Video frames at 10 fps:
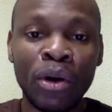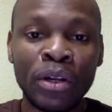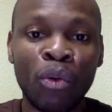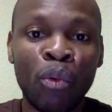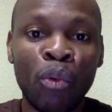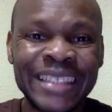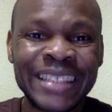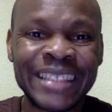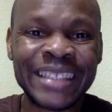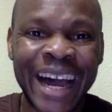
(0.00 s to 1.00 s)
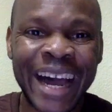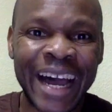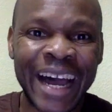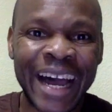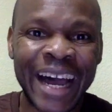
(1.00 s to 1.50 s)
What
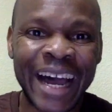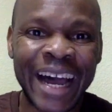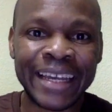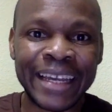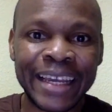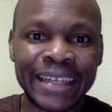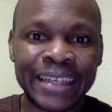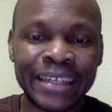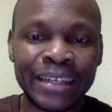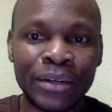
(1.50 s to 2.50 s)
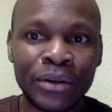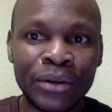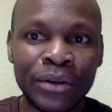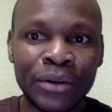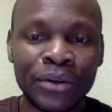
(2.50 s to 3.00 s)
are the
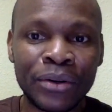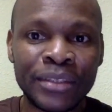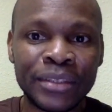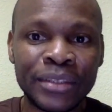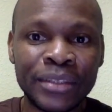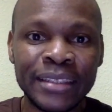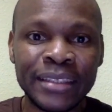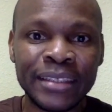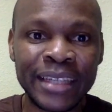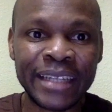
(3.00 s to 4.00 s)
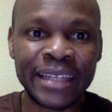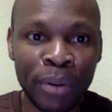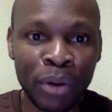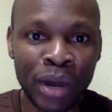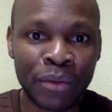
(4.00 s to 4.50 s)

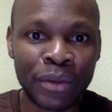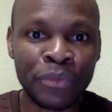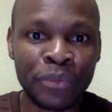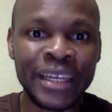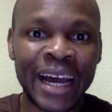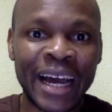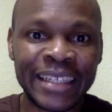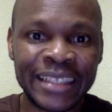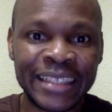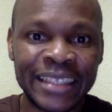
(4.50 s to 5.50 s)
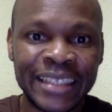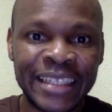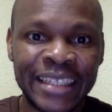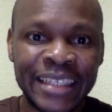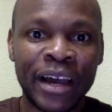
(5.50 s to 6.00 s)
contemporary realities
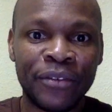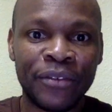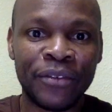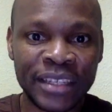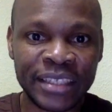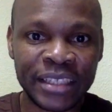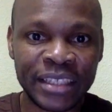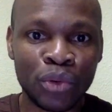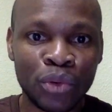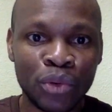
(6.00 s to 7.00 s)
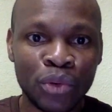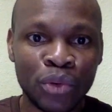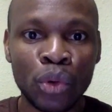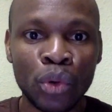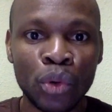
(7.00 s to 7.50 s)
that we are facing to
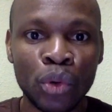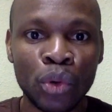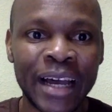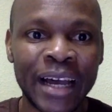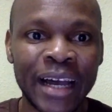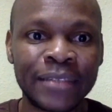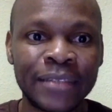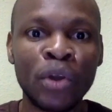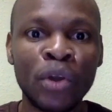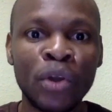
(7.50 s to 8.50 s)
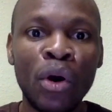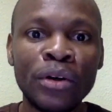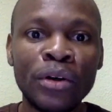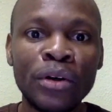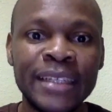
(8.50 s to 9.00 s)
ensure that
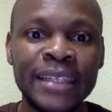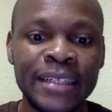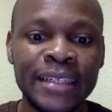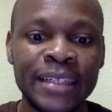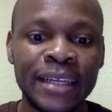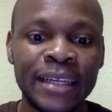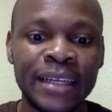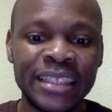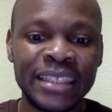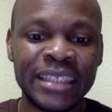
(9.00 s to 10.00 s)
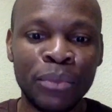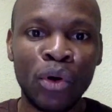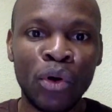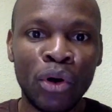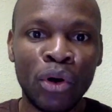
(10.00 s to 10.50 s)
all these intangible
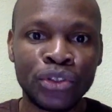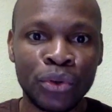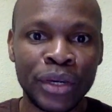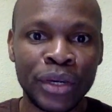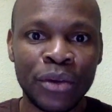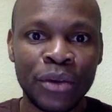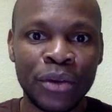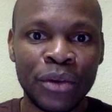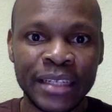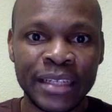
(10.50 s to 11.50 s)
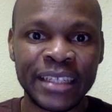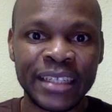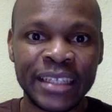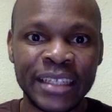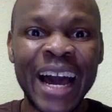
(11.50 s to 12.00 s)
cultural heritage and
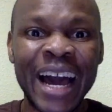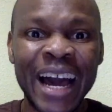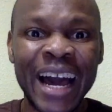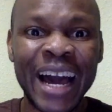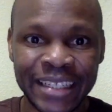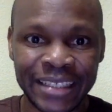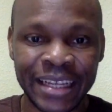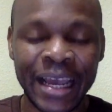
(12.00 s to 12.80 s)
assets